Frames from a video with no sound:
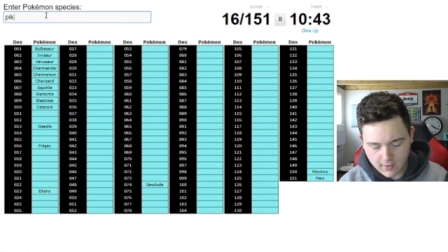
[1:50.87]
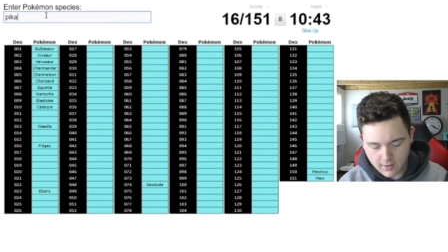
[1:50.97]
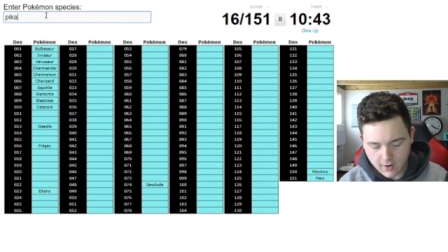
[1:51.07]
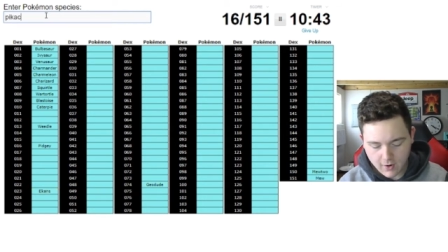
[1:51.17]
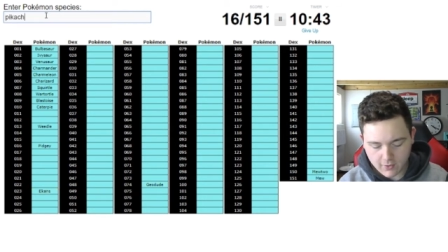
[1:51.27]

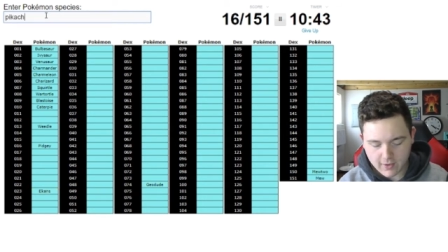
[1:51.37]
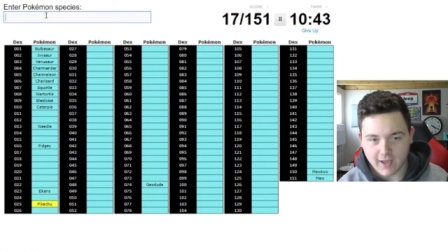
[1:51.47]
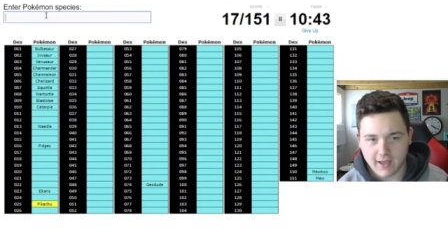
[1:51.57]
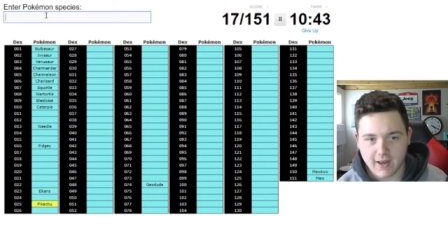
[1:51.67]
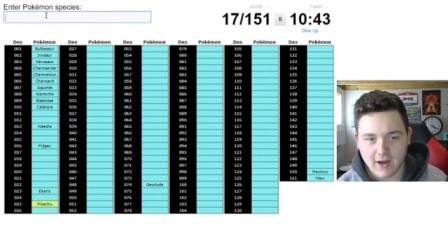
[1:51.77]

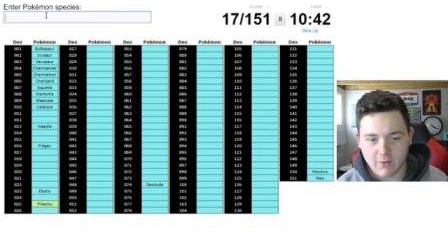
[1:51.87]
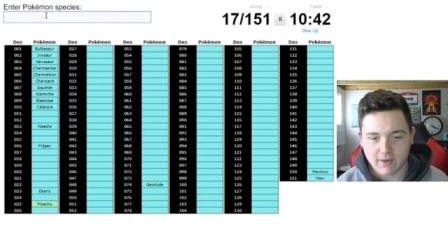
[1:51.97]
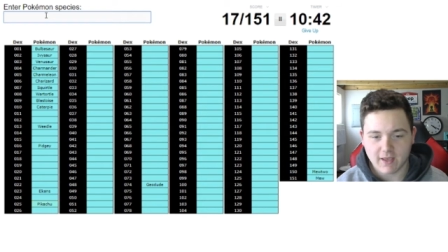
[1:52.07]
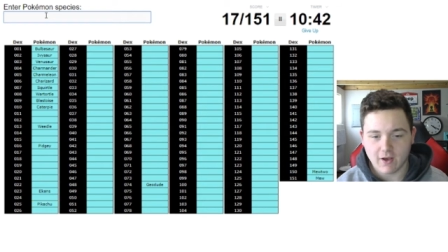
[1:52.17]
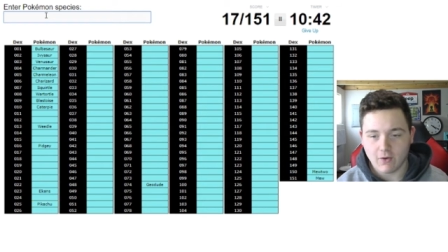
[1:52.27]
Okay, here we
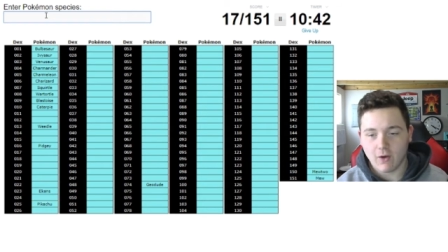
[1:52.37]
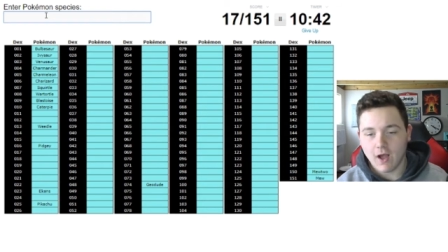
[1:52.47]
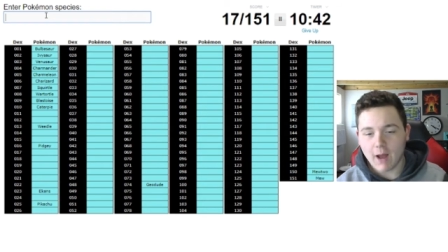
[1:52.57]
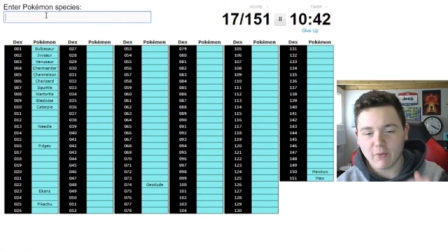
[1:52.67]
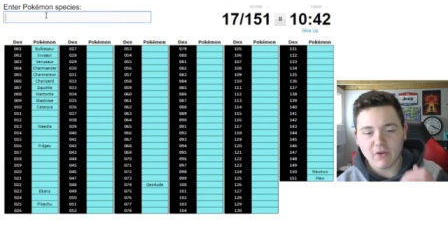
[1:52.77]
go.
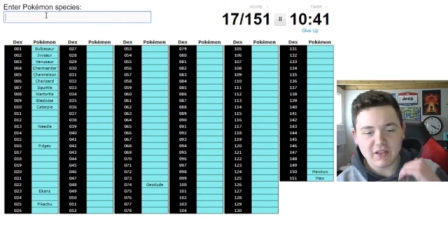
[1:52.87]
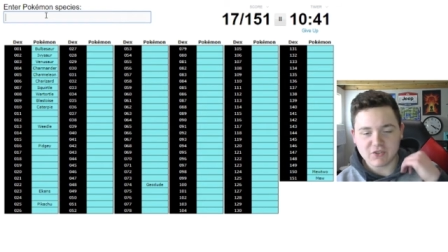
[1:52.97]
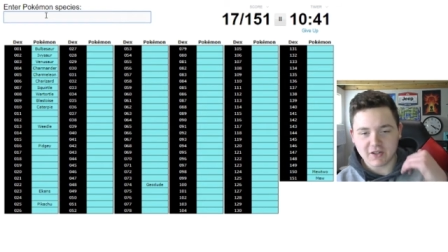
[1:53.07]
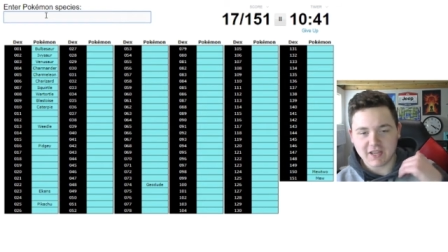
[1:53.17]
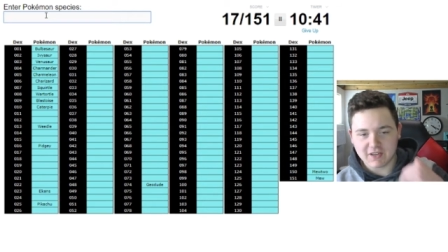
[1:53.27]
I'm gonna, like, try
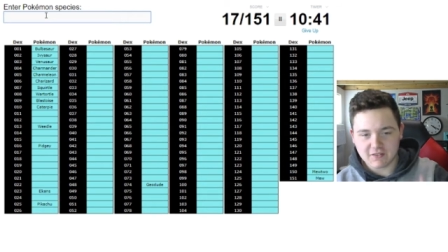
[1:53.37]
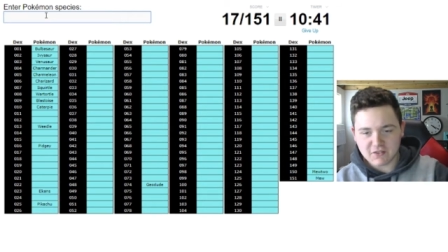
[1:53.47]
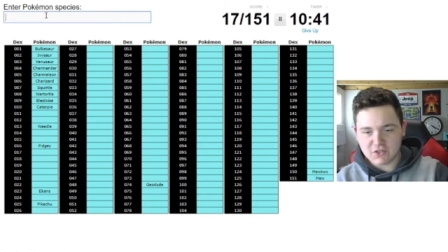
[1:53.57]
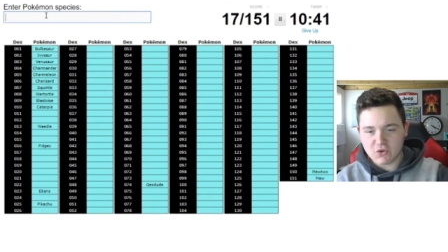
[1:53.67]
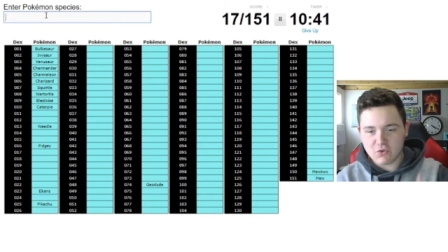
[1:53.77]
and, like,
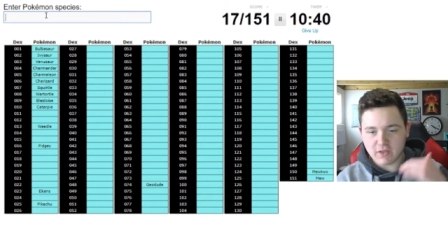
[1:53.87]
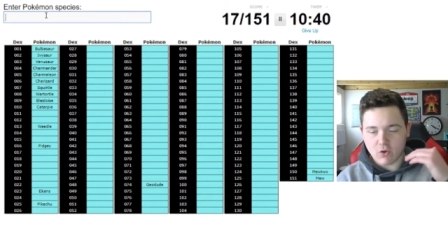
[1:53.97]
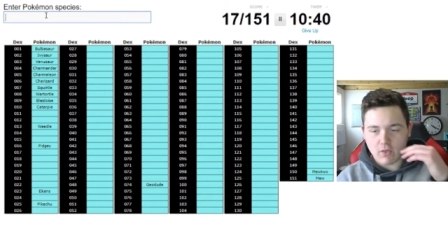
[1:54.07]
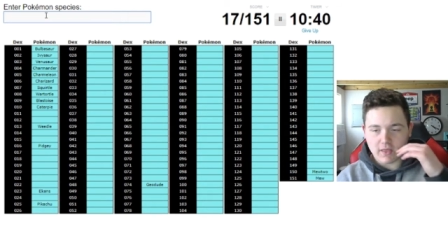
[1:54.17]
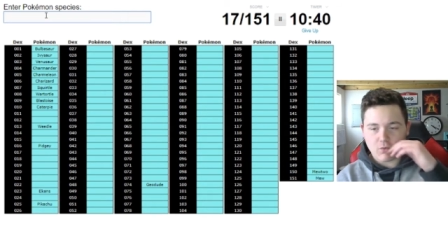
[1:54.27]
do like
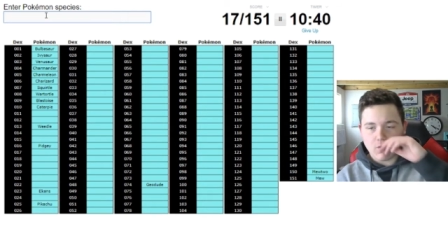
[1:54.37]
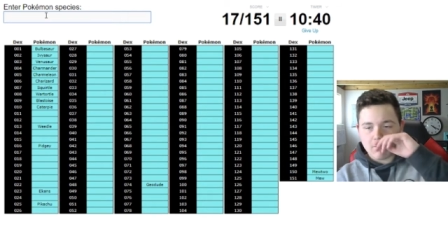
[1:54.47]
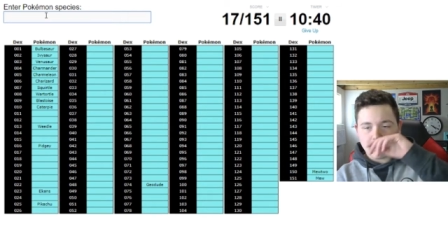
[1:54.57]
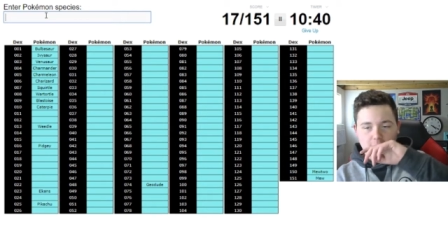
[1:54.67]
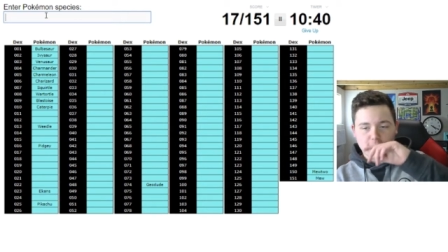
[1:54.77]
only like one
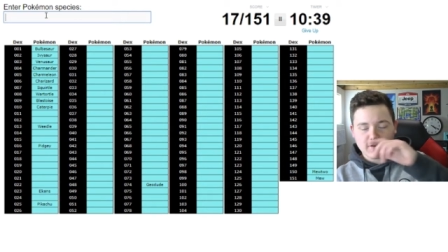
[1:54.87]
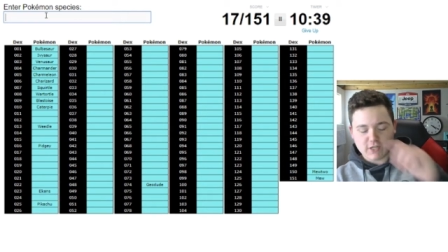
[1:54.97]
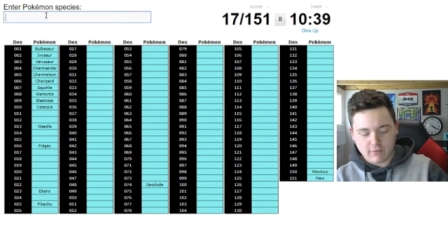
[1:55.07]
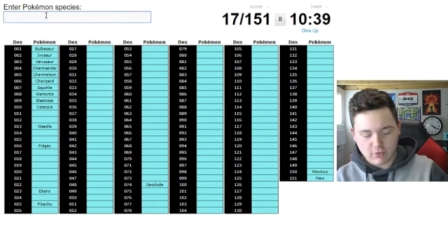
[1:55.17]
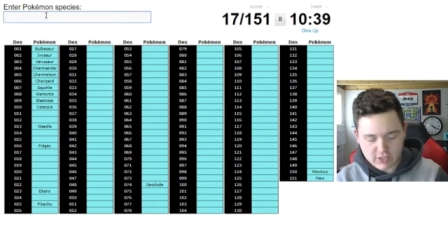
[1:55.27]
member of each
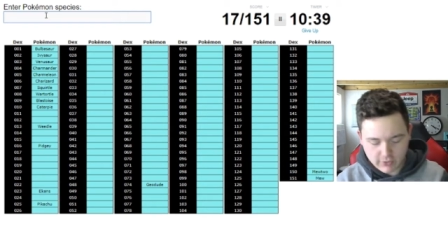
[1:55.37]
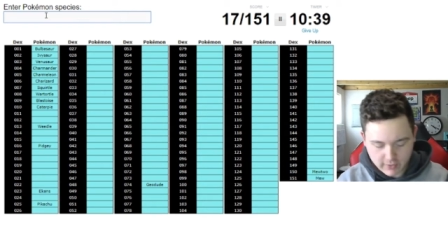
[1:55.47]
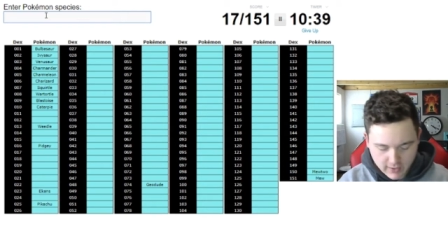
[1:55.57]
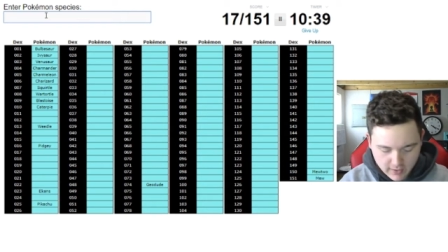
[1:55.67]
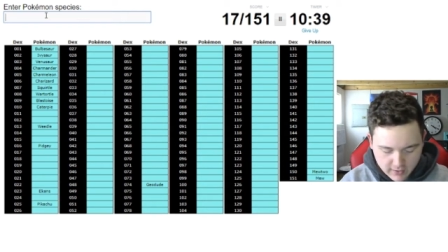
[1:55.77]
evolutionary
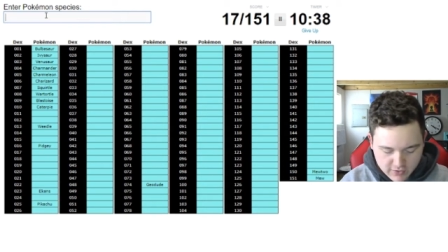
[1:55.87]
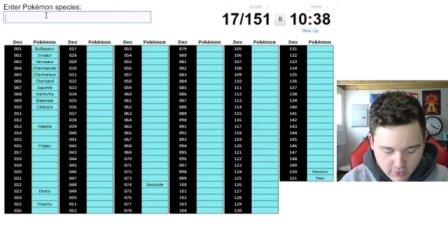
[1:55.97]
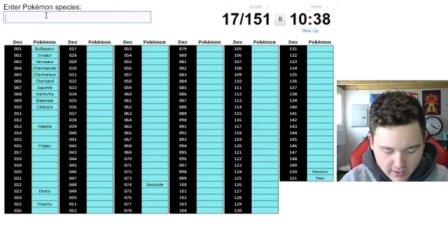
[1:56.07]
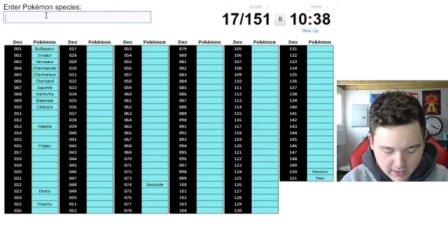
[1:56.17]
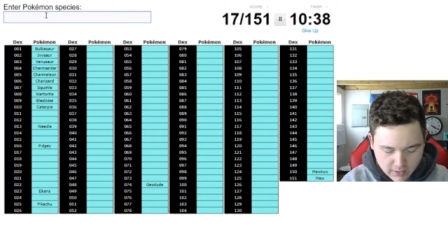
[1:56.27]
line. Let's go ahead
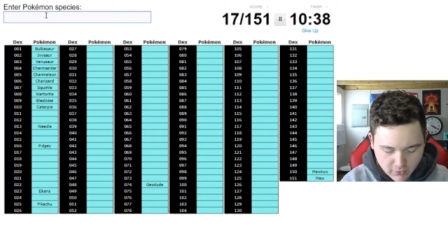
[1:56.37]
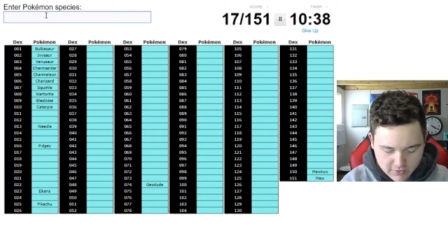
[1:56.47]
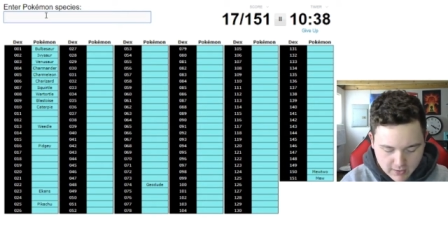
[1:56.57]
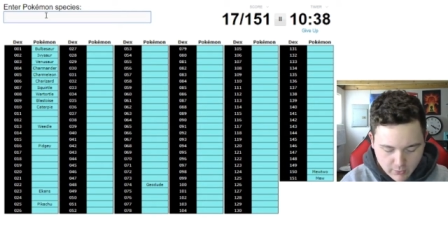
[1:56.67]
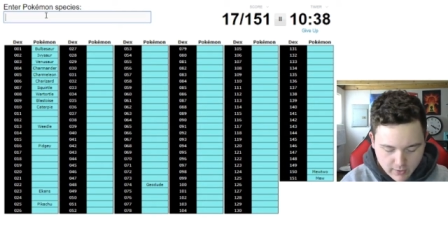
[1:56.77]
and get the birds out
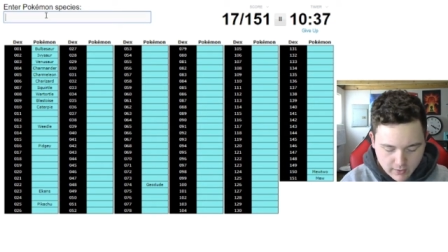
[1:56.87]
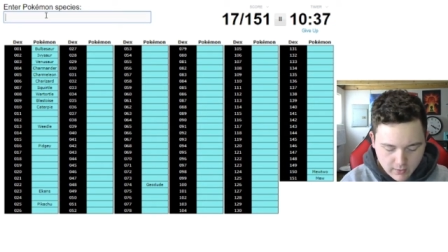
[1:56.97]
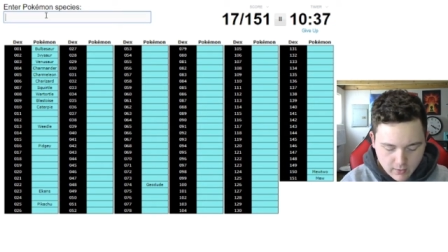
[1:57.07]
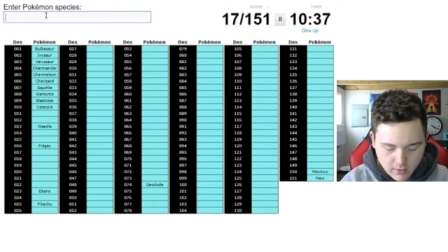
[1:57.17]
of the way.